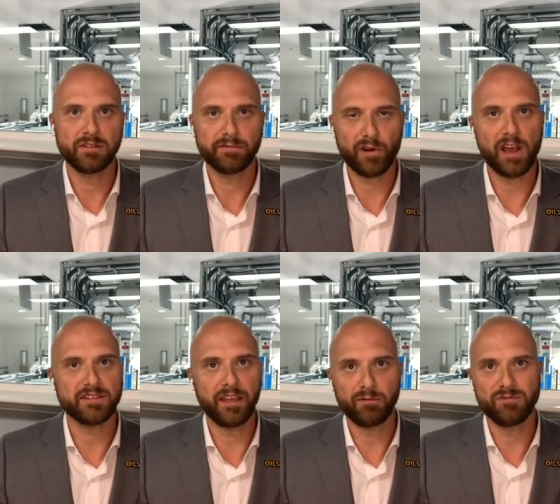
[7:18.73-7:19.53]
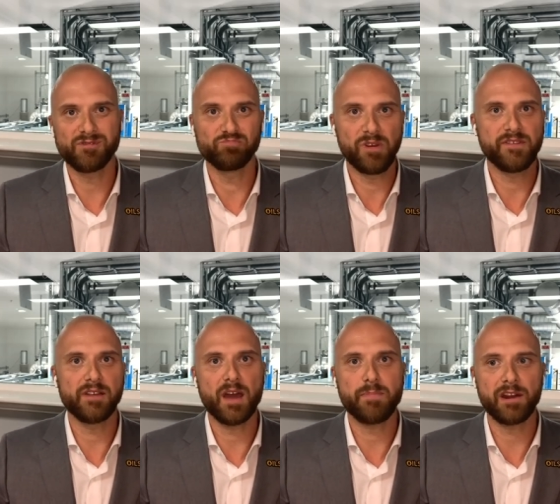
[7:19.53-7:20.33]
For us, I think we've
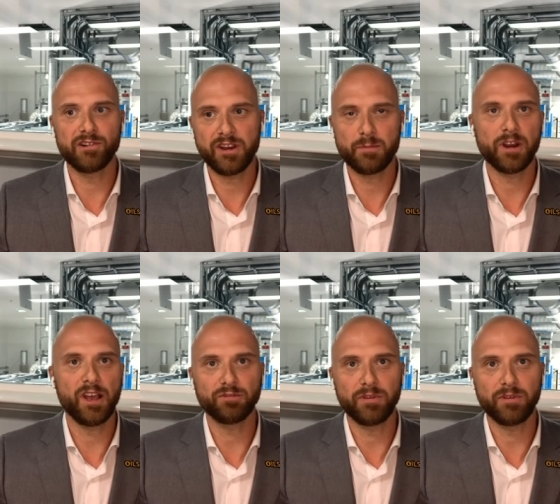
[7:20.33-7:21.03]
done that better than anybody else.